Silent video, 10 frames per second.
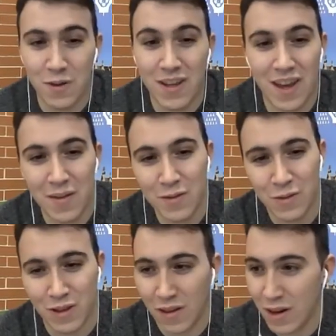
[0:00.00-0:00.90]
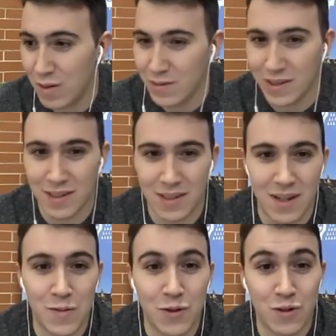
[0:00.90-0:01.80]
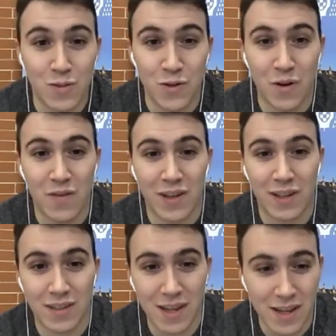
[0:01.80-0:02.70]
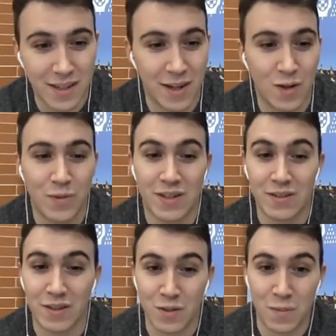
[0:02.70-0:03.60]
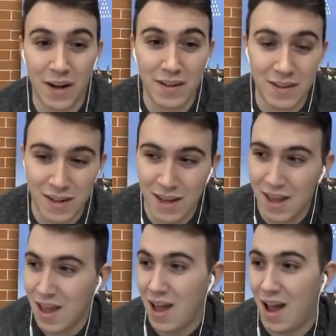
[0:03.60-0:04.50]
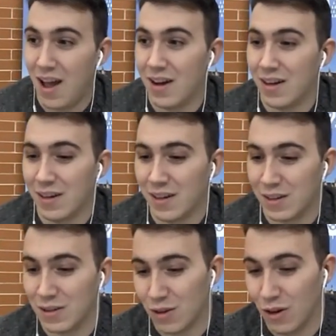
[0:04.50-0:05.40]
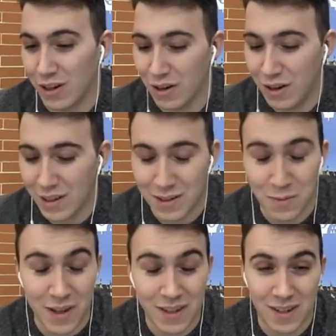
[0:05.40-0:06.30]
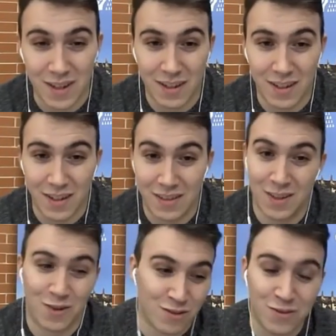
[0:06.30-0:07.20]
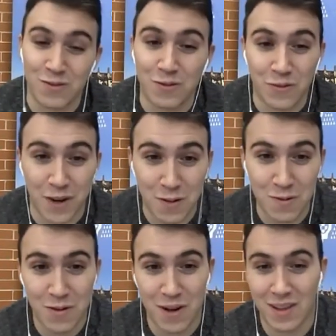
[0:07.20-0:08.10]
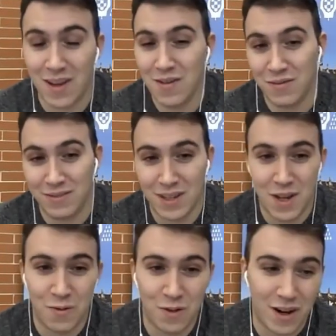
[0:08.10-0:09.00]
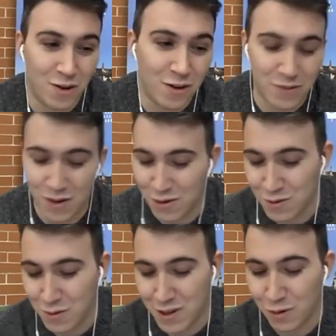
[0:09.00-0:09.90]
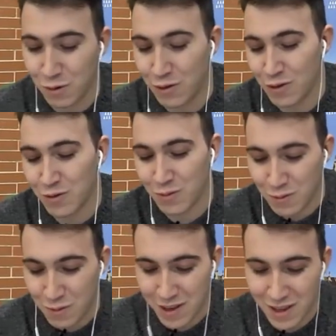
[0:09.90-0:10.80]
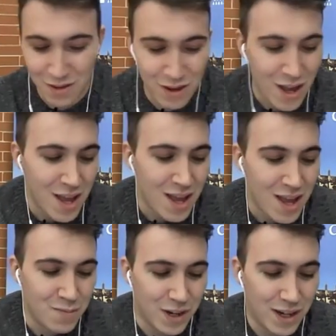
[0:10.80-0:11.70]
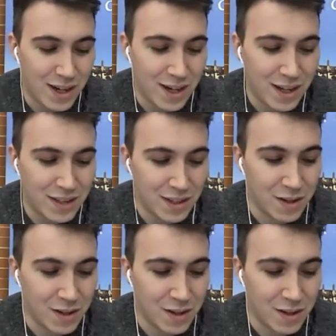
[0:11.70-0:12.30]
aim to develop some autonomous driving stack in an open source manner. And it's all in all, based in the ROS2 framework right now. We are going from ROS1 to ROS2 right now. But